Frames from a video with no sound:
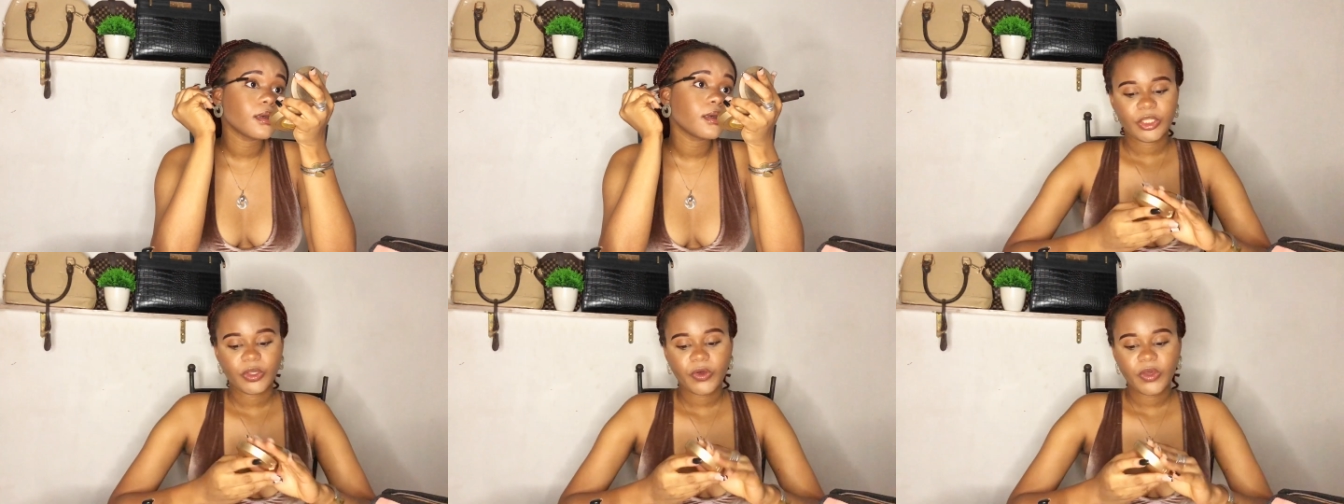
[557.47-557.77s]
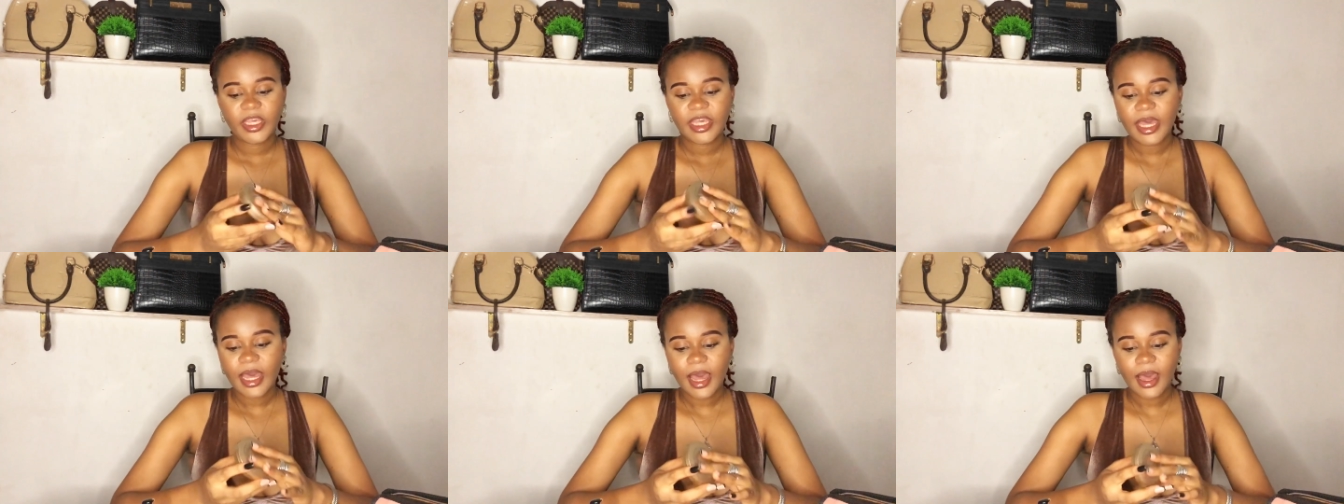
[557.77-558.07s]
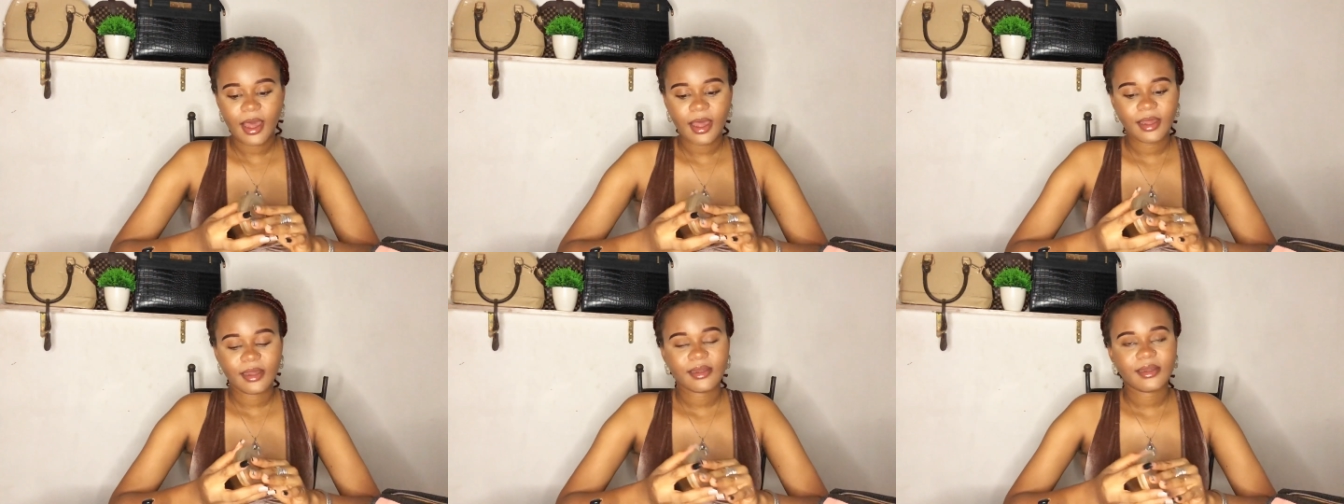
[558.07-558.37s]
so
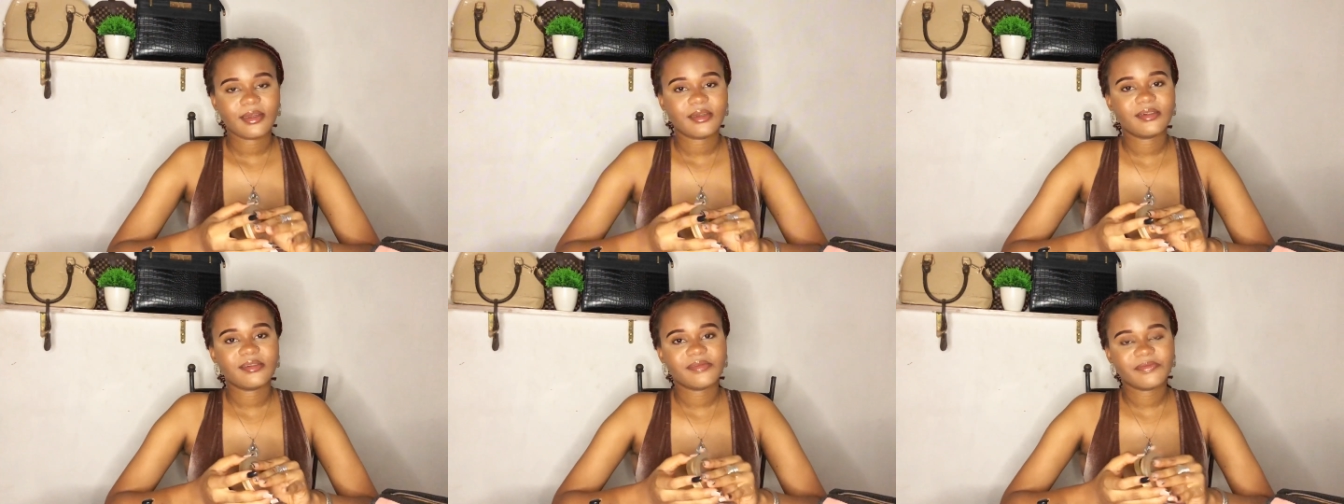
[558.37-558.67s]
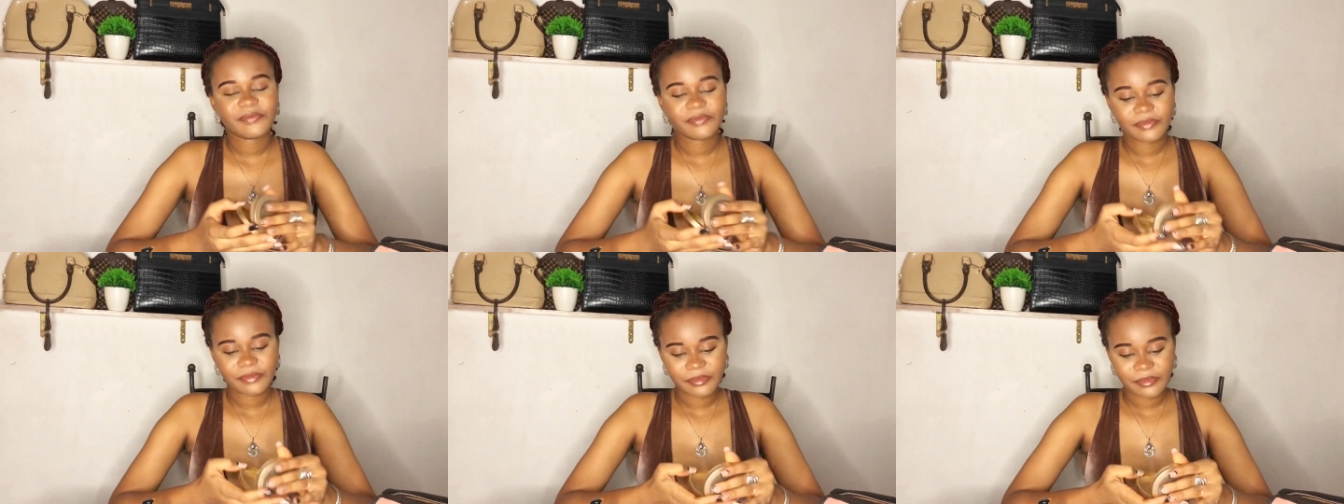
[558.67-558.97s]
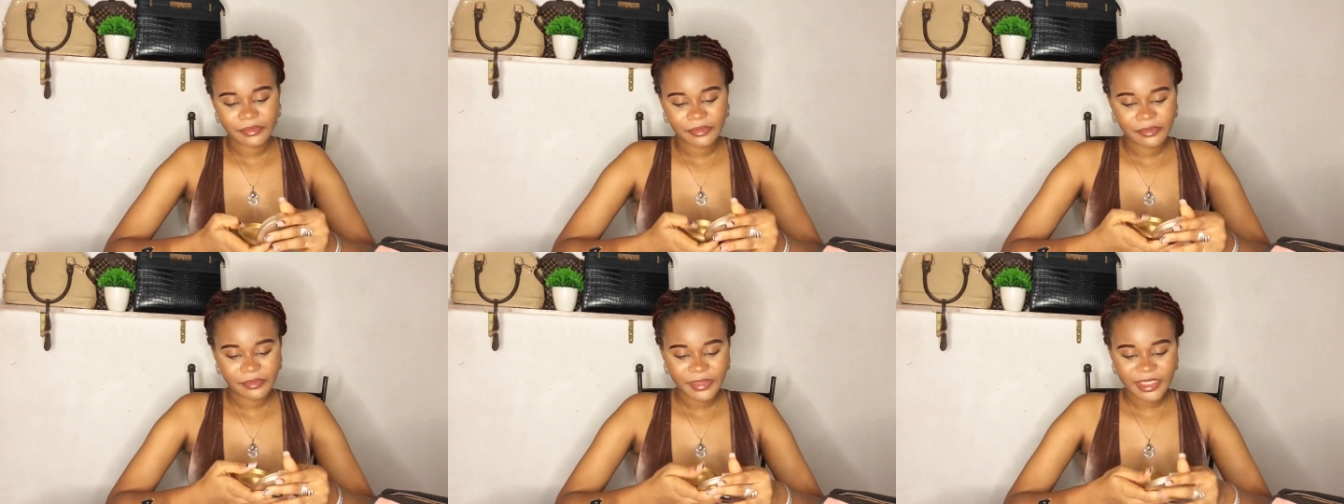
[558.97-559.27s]
yeah um
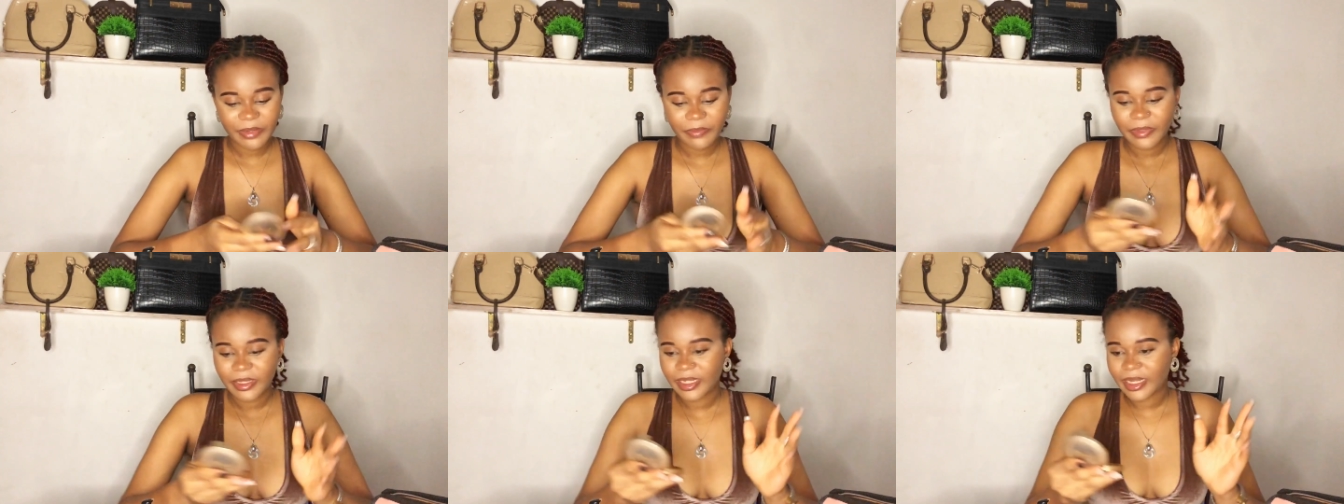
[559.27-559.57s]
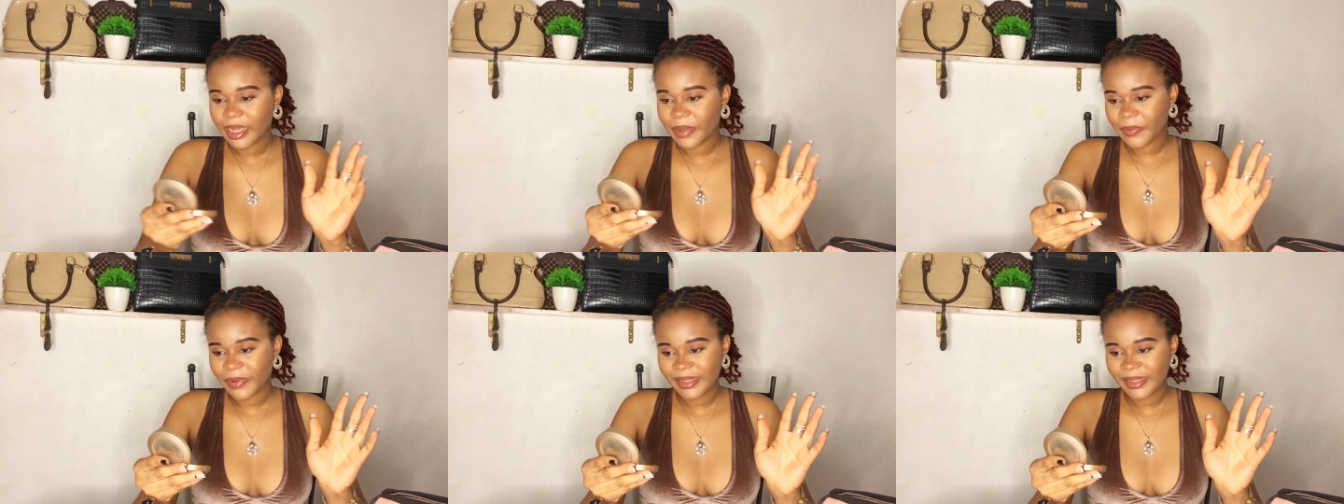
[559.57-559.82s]
let me look at